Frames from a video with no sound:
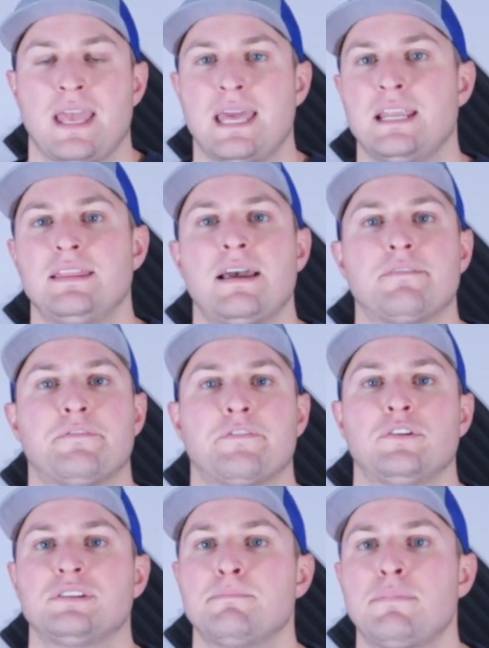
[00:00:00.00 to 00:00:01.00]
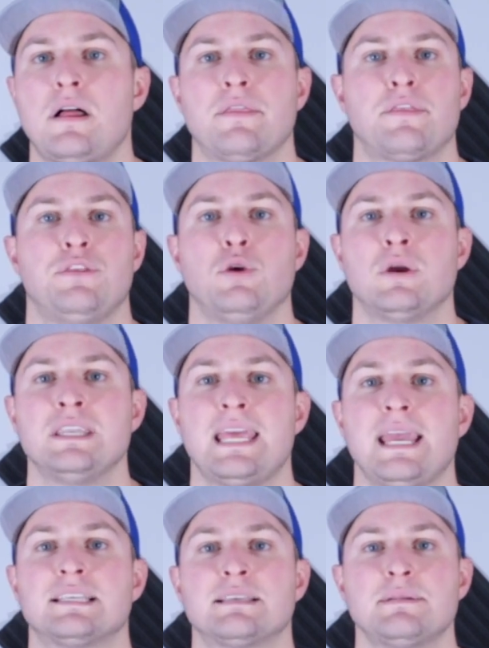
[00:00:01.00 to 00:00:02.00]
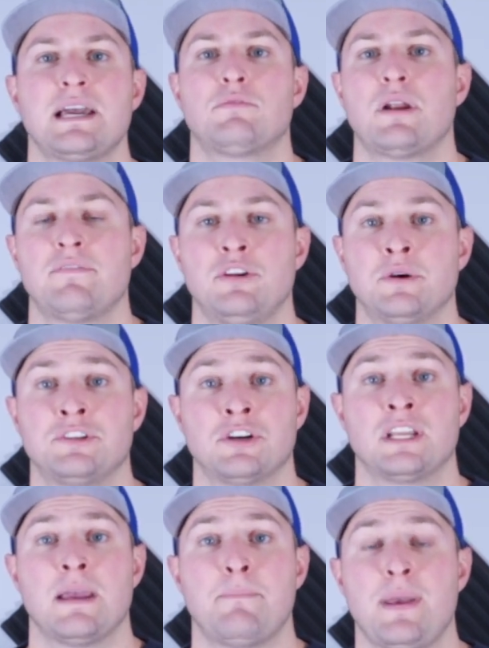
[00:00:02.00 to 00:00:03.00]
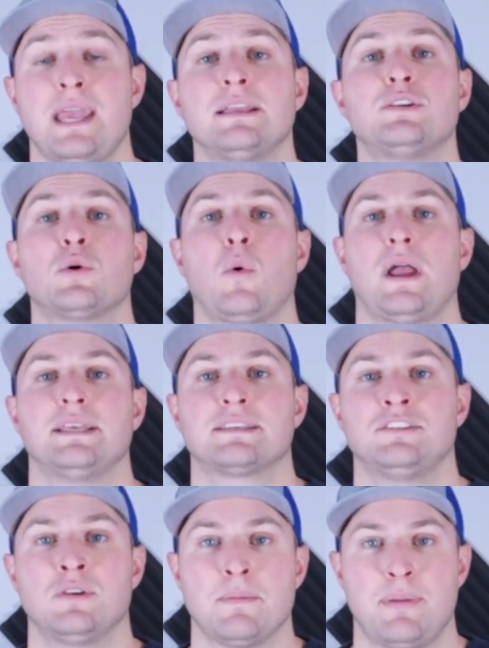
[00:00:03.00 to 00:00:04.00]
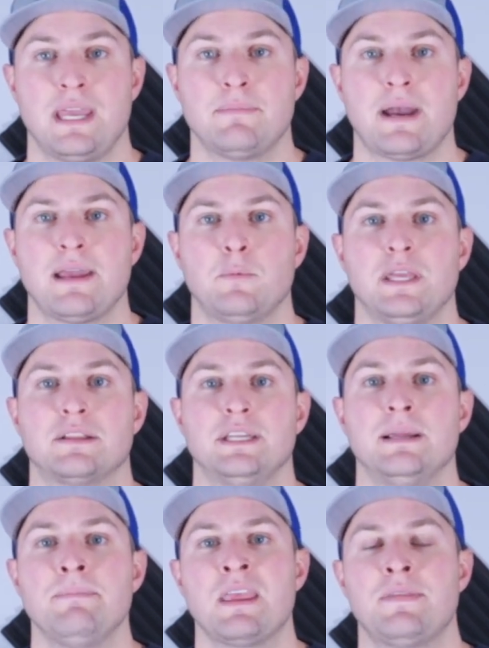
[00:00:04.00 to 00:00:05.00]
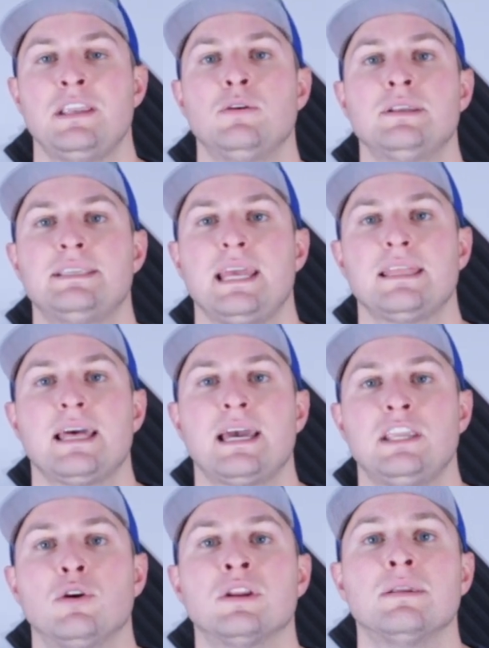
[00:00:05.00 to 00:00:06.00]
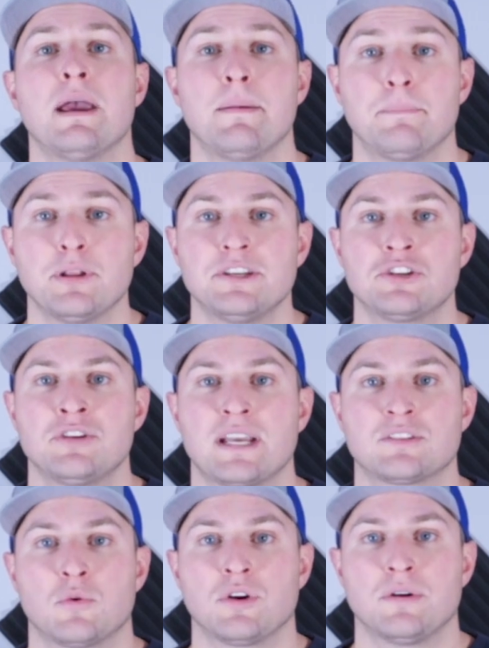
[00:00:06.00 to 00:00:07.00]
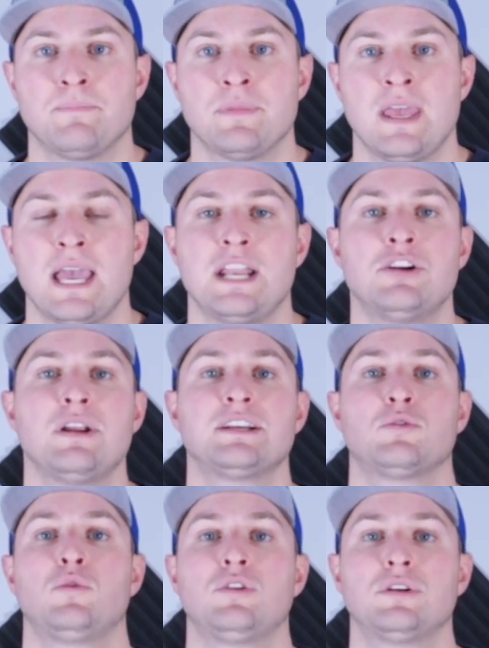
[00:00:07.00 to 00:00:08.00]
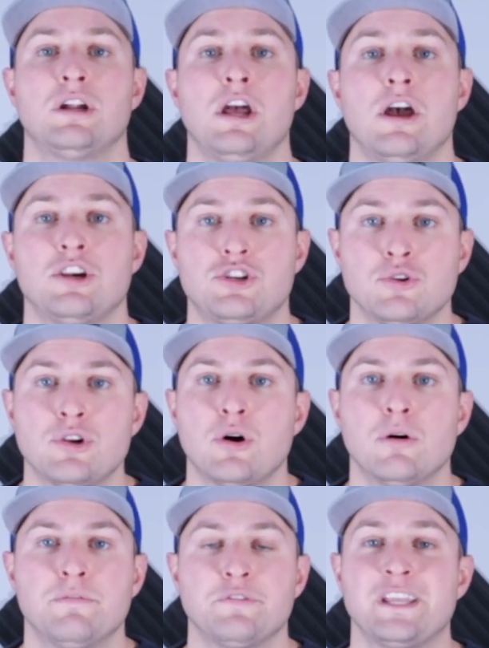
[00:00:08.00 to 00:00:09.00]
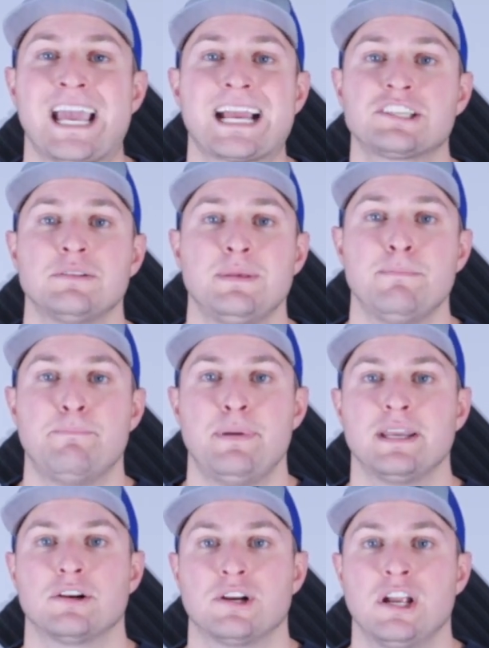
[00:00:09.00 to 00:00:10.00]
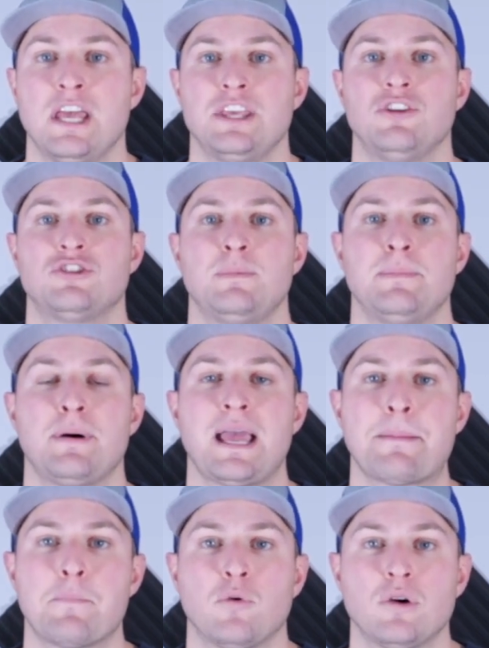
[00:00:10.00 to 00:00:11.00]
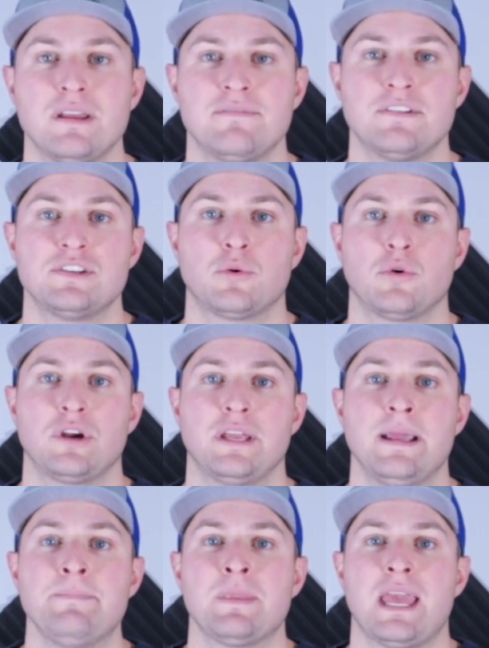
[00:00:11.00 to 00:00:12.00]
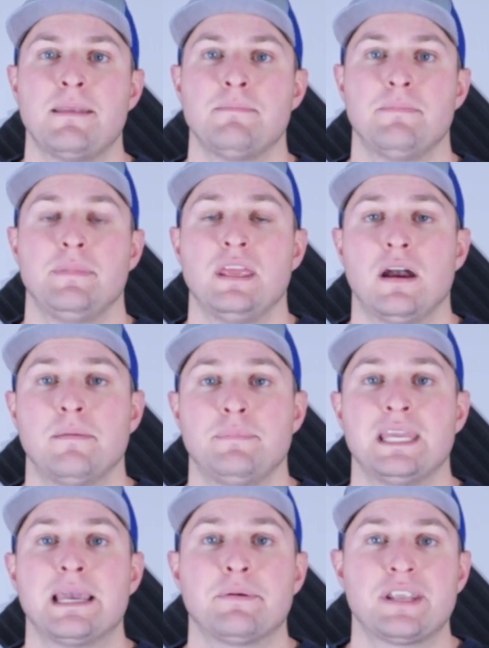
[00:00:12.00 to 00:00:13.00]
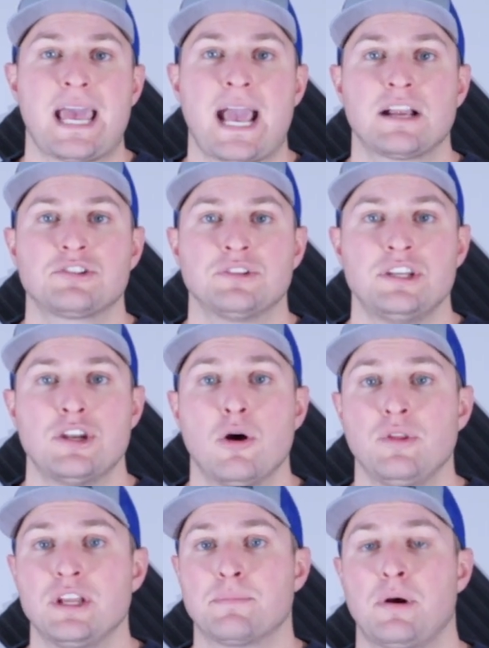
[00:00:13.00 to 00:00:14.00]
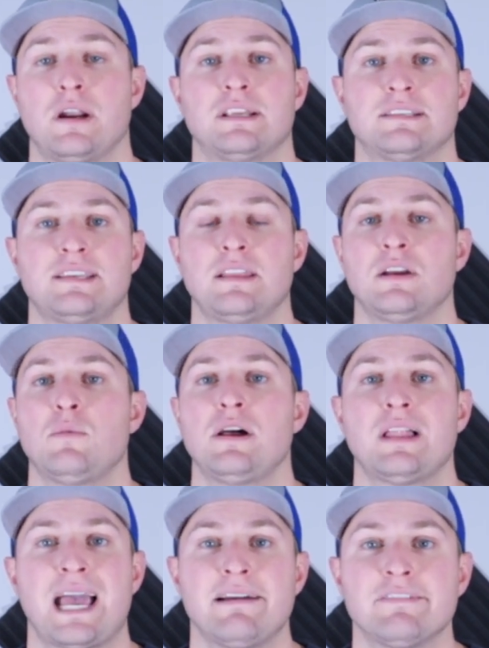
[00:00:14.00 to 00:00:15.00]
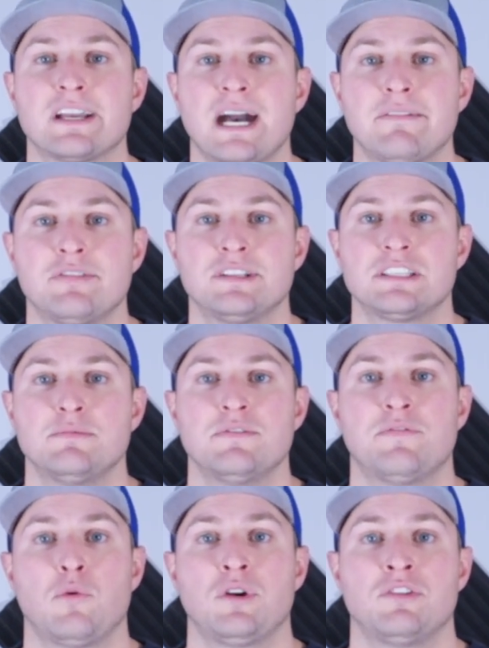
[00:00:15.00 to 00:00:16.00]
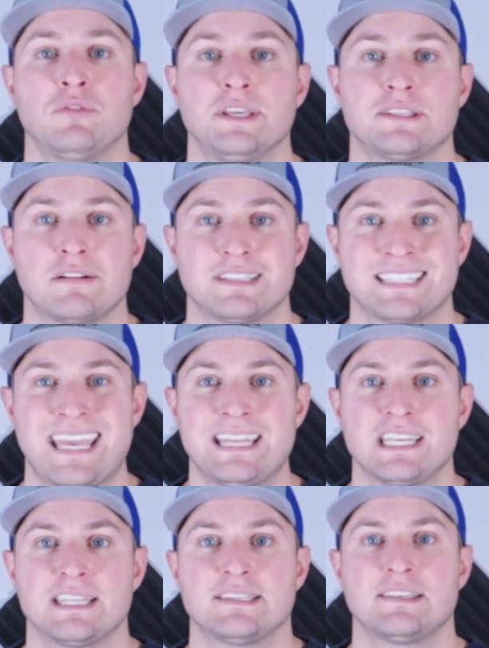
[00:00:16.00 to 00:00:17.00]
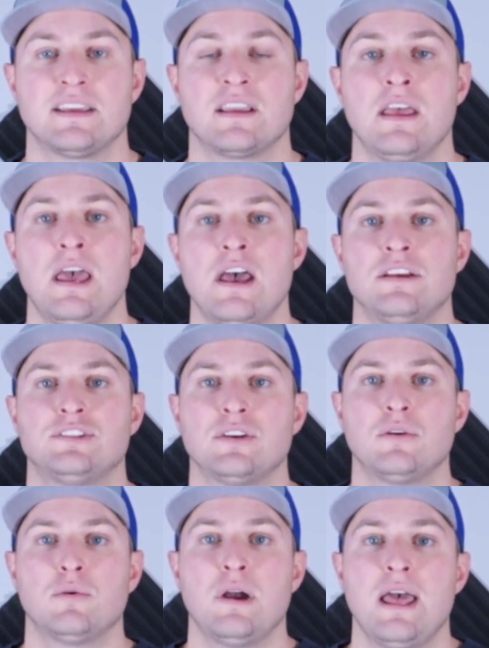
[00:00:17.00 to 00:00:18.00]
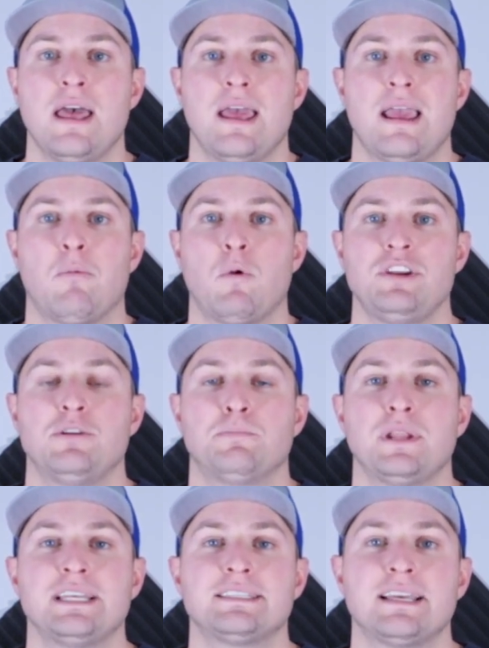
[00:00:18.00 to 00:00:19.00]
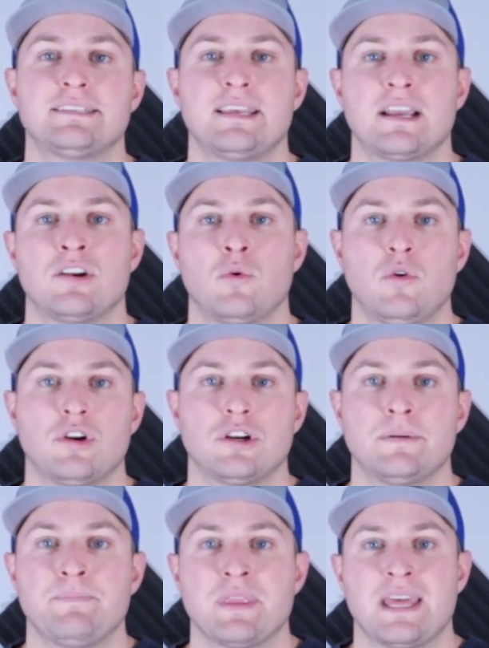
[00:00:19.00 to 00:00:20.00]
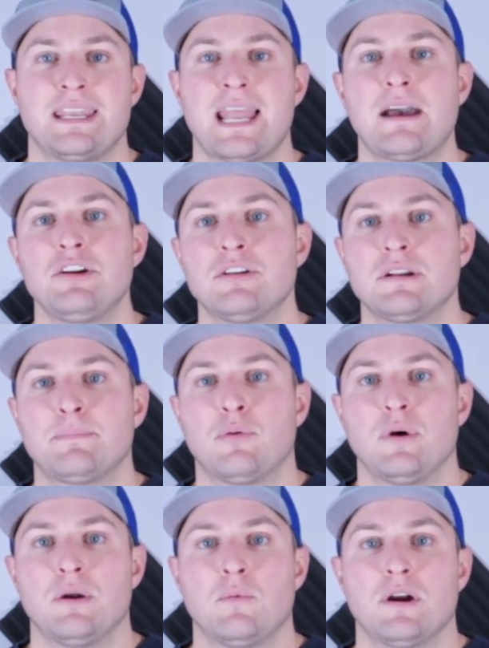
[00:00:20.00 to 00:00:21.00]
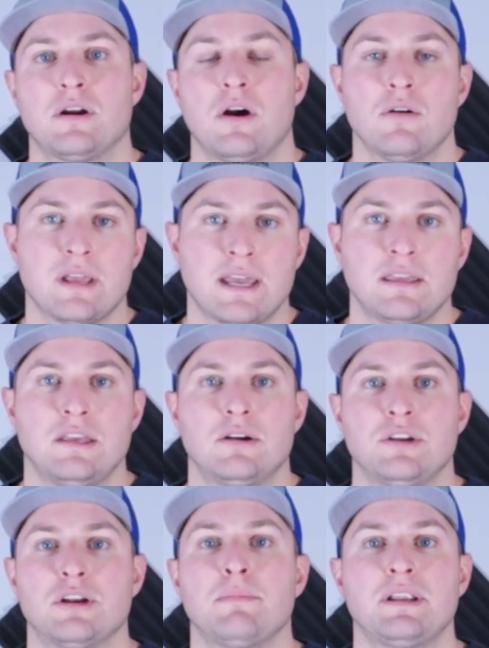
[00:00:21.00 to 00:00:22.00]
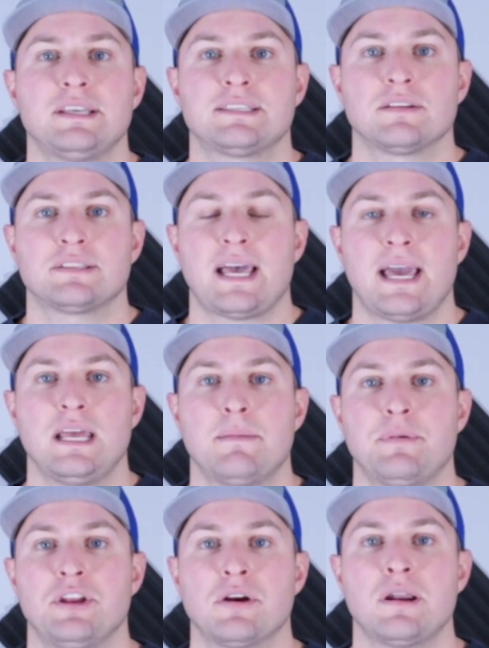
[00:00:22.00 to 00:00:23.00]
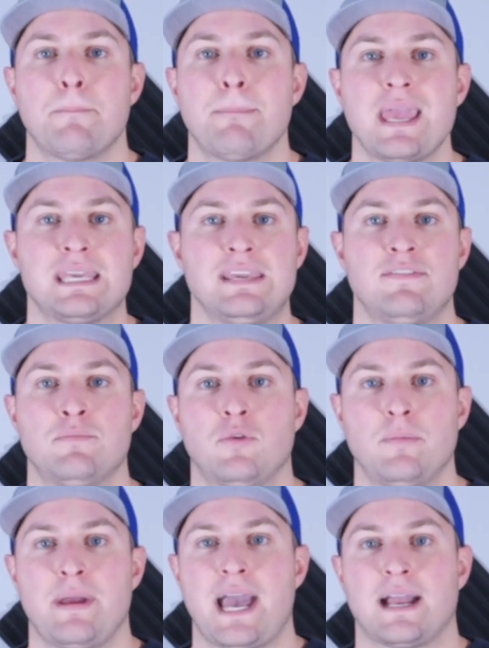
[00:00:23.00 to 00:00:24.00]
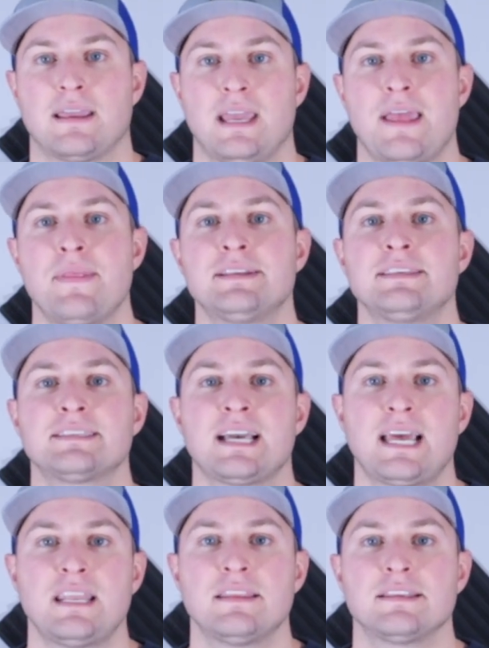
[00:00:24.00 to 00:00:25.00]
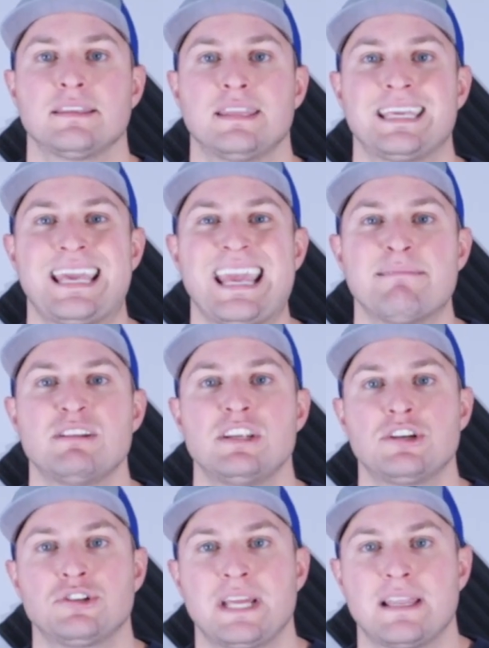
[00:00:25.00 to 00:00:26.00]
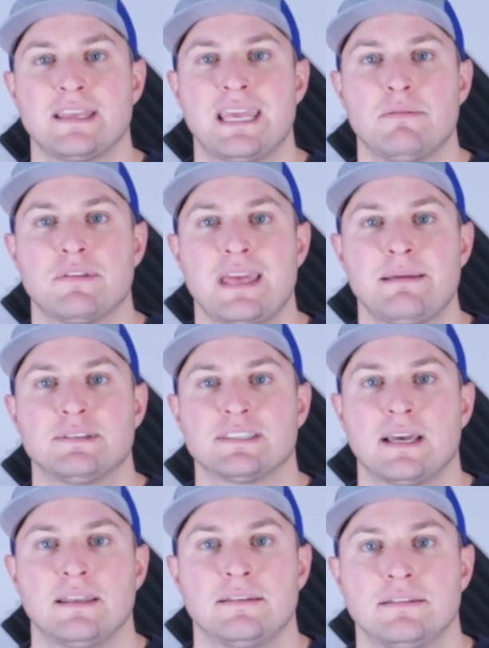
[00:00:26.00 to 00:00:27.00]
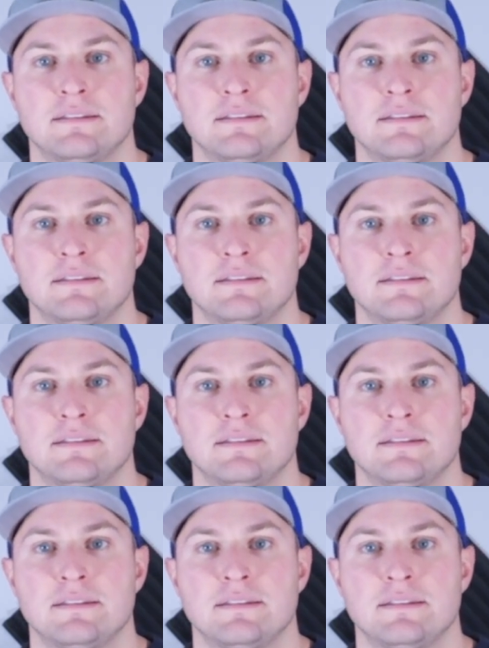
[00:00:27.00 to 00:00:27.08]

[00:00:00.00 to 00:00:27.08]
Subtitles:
And in that first month, you can take some of that revenue, because you're gonna get paid twice, because you get paid bi-weekly. Then you can take that and you can place your next order. And your next order should hopefully actually be bigger. You should be buying more inventory and being able to actually know that your product is selling well, have the confidence to move forward and really start scaling this thing. So when you place that second order, now you're at a point where, okay, your money's still tied up, but you're gonna make even more back. And this is kind of the game initially out of the gate with Amazon.